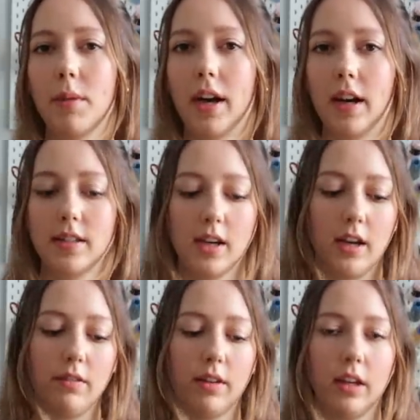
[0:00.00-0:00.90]
It has
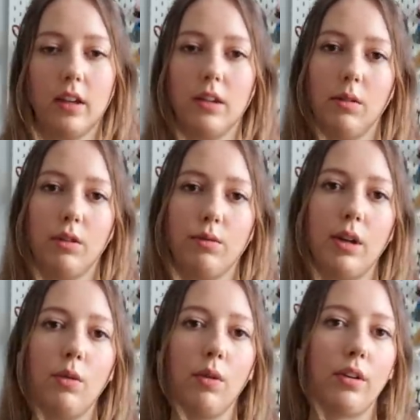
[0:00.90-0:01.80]
kind of like a three
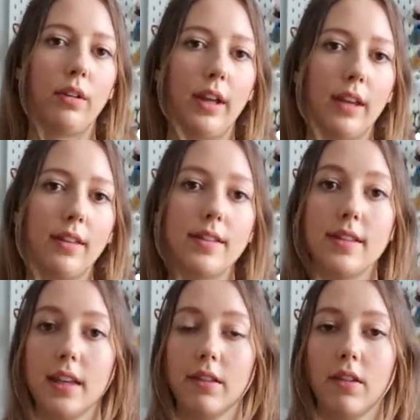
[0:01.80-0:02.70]
quarter length
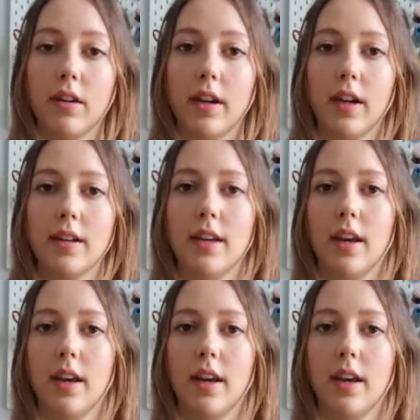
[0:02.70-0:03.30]
sleeve on it.